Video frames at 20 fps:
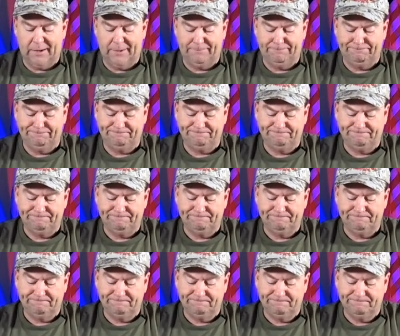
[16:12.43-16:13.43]

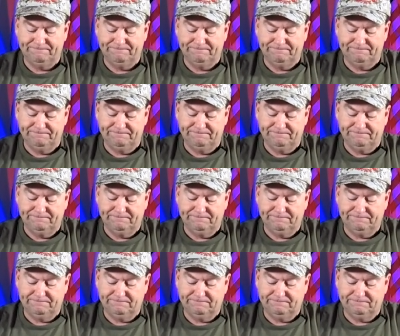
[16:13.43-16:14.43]

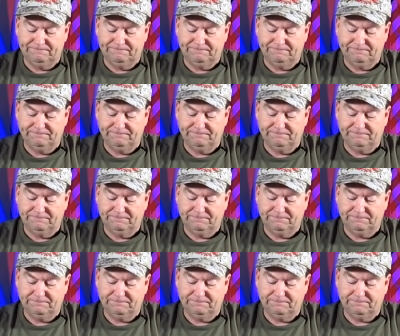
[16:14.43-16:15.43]

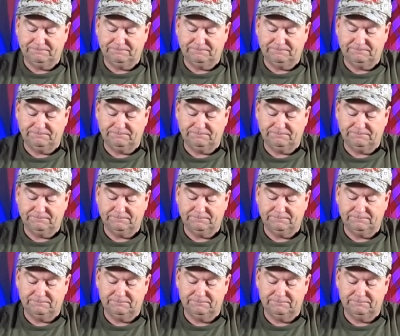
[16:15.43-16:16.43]
No one is speaking in this clip.